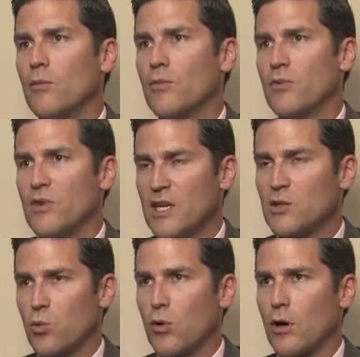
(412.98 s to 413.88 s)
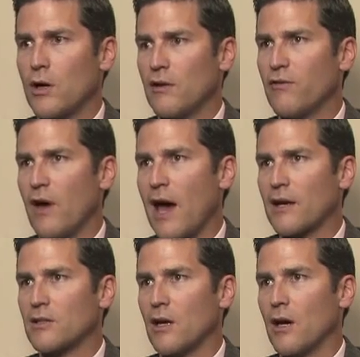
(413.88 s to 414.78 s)
These were, in
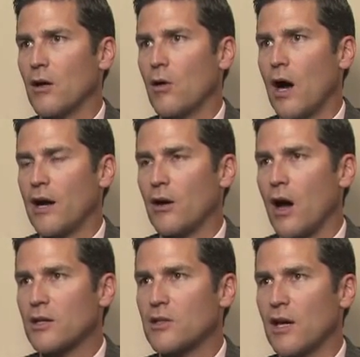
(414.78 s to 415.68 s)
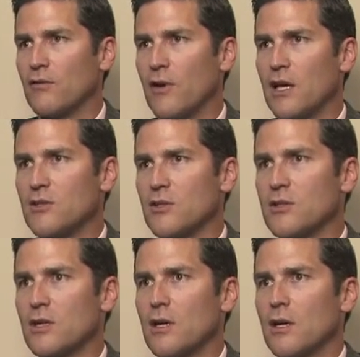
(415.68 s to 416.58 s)
fact, iron oxide
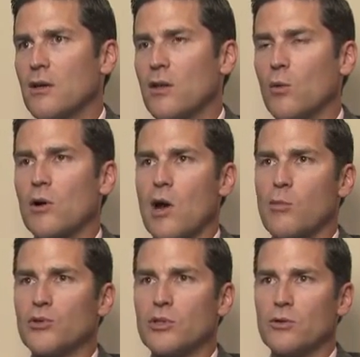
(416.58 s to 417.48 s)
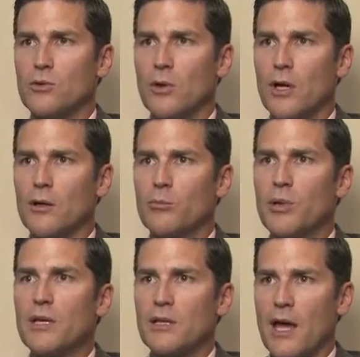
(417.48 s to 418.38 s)
phases that we were able to
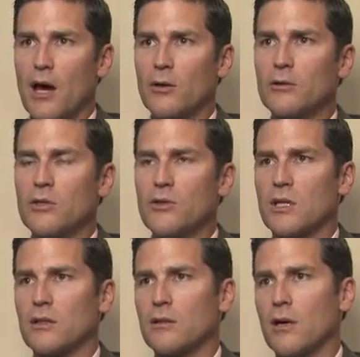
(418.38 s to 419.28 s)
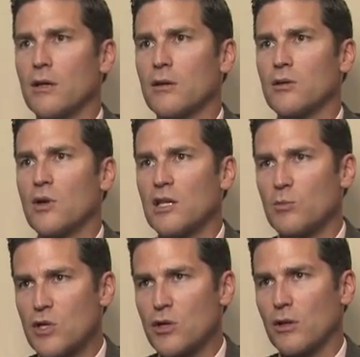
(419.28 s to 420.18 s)
pin down using the
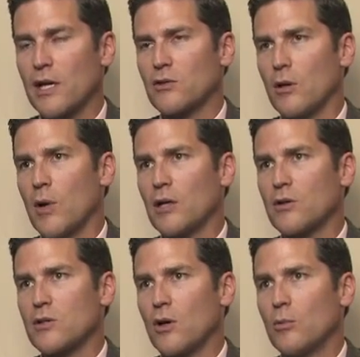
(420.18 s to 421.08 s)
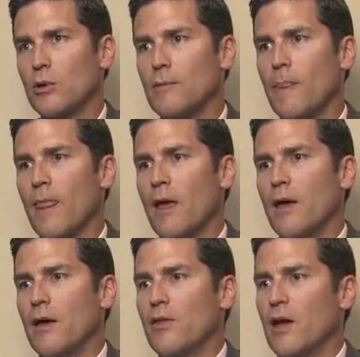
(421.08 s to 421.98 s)
transmission electron microscope.
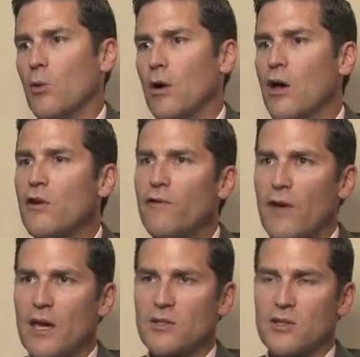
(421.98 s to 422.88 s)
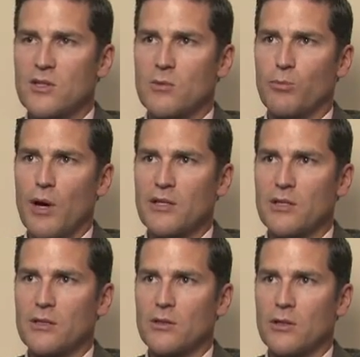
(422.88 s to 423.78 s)
There were other phases
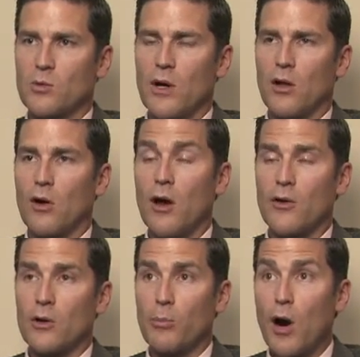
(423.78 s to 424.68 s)
present as well, or other